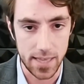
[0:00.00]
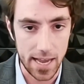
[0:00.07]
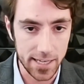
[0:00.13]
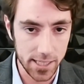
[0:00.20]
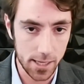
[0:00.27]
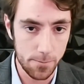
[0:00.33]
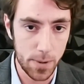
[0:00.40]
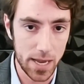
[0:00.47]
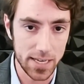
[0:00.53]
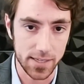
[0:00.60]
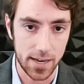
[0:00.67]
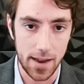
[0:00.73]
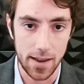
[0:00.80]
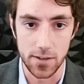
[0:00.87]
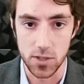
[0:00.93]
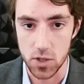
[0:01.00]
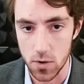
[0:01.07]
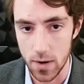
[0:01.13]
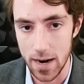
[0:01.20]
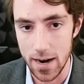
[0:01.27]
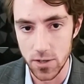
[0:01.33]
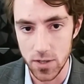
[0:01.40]
That's the best kind of
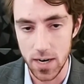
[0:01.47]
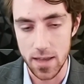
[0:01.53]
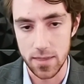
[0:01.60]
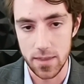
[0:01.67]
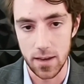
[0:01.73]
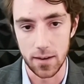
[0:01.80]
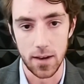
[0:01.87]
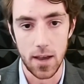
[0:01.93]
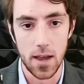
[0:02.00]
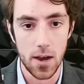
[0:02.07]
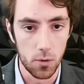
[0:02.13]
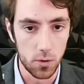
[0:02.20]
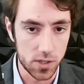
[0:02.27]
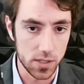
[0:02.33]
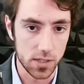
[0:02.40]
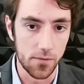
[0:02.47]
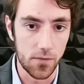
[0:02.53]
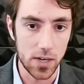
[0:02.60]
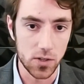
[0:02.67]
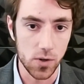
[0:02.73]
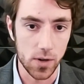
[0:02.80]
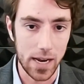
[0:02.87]
strategy, I think, which is the
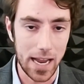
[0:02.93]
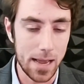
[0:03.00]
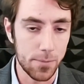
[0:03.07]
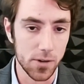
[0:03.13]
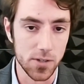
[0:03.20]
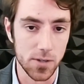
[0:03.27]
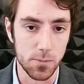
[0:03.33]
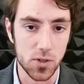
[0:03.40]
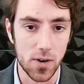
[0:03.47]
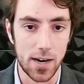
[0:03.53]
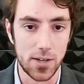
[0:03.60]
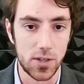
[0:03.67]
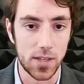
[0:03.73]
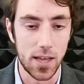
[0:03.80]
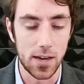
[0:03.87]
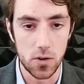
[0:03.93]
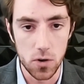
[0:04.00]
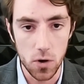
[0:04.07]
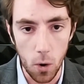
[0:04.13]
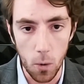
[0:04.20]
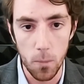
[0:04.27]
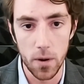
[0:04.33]
venture capitalism strategy that
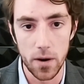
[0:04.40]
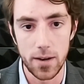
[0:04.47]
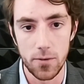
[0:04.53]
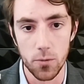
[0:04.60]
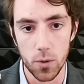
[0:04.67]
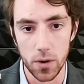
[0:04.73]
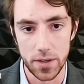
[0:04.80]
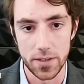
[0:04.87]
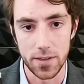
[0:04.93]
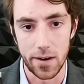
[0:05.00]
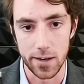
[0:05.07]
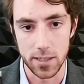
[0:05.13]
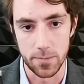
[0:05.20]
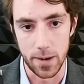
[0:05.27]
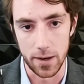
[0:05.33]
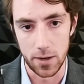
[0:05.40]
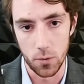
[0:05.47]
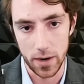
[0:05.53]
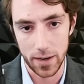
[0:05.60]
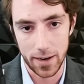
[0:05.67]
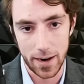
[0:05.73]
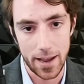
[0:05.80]
nobody really talks about. You
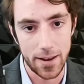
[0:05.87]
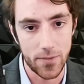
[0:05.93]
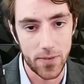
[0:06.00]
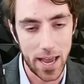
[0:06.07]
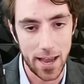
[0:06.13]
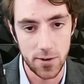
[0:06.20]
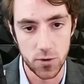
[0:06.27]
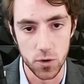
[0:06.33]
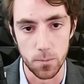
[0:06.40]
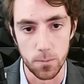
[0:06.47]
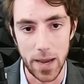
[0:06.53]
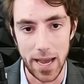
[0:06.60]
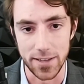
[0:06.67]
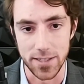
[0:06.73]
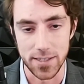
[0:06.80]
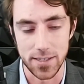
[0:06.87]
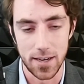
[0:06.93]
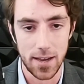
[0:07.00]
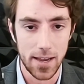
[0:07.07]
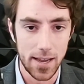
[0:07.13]
want to kind of hedge your bets.